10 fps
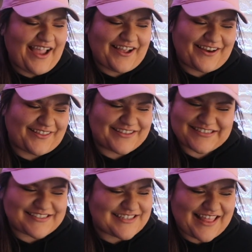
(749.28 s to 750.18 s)
gotta
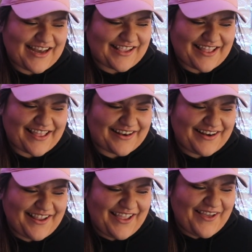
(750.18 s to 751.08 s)
listen to that
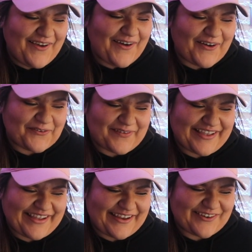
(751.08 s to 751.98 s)
again. Oh
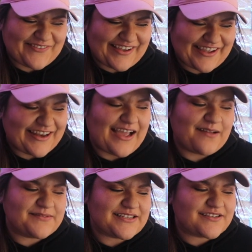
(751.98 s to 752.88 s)
my god, oh my god.
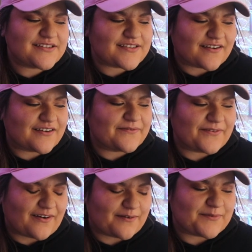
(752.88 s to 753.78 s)
I'm such a sucker
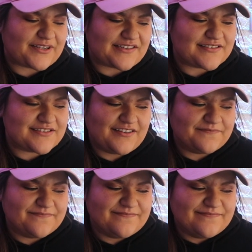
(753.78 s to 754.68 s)
for harmonies.
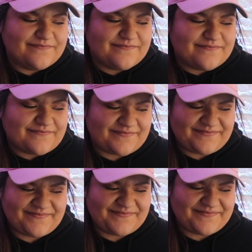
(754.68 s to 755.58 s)

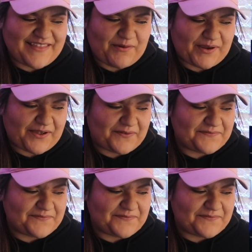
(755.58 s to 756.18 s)
Here we go.